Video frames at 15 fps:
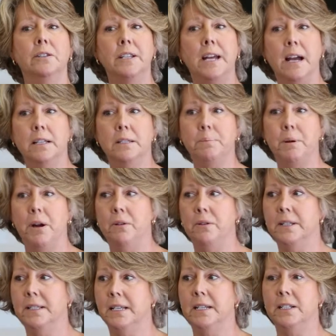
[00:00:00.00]
Your tax pro
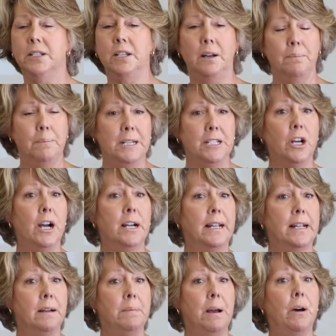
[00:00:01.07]
is going to be
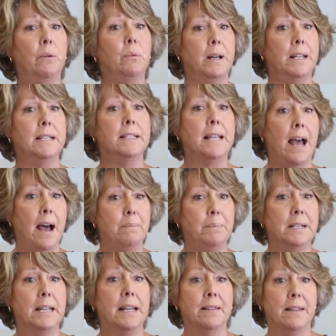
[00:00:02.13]
talking about what has
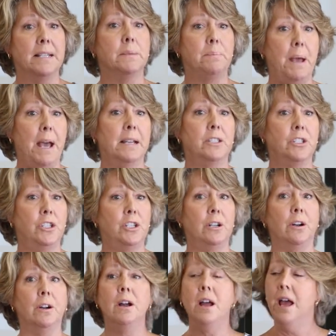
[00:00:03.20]
happened in this past
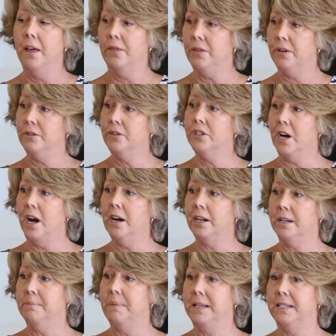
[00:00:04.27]
year. They're
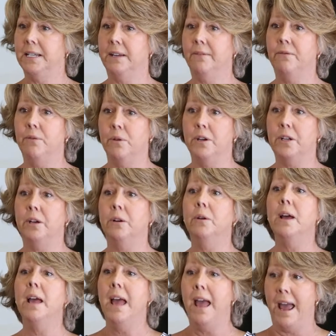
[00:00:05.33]
documenting for
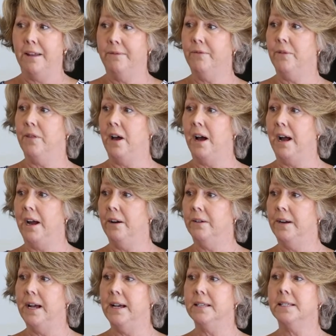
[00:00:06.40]
you and for the
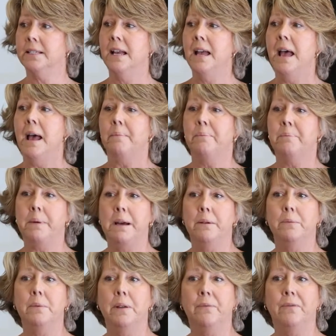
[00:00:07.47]
IRS.
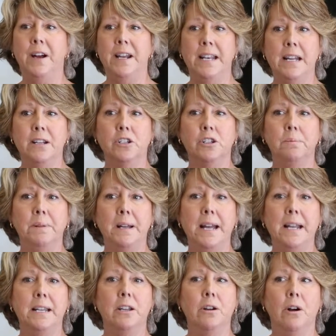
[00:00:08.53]
But with financial
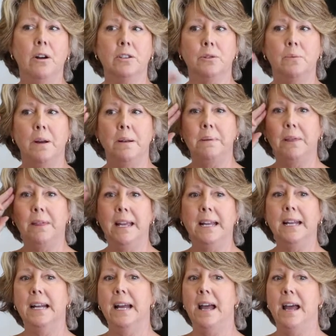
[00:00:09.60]
planning, you also want to be
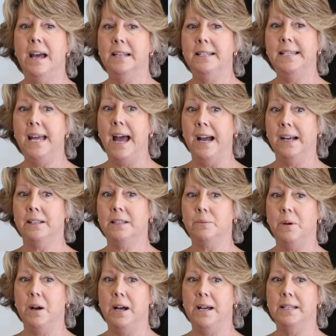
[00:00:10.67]
thinking ahead
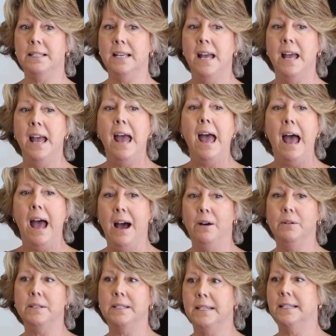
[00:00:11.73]
tax-wise.
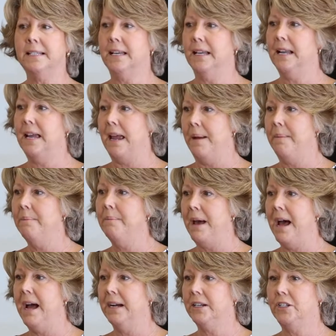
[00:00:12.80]
How is this going to
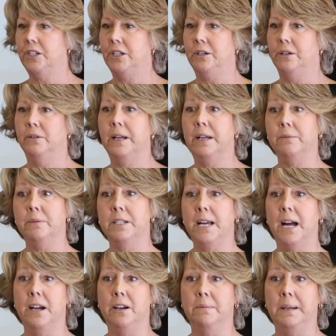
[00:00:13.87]
impact you in
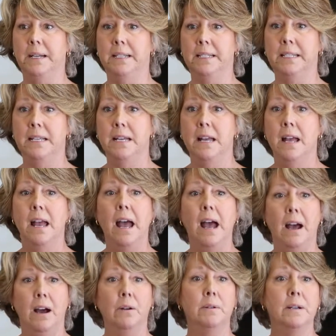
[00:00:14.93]
retirement?
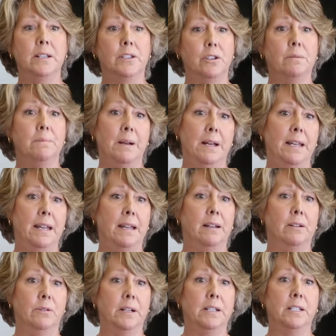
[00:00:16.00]
How is your money
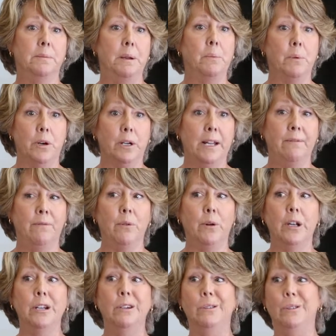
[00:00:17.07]
going to be working
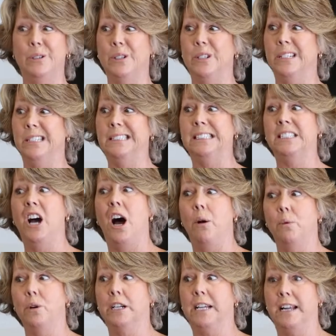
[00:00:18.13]
for you or
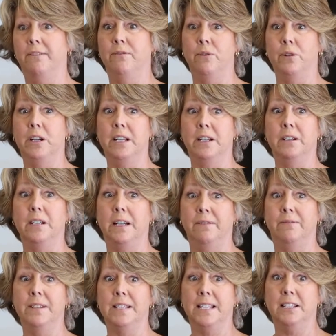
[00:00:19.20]
not working for you
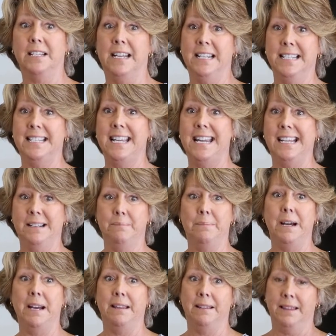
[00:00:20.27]
if it's getting taken
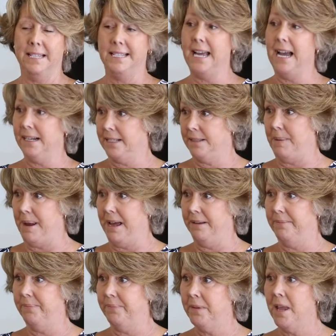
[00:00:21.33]
by the tax man?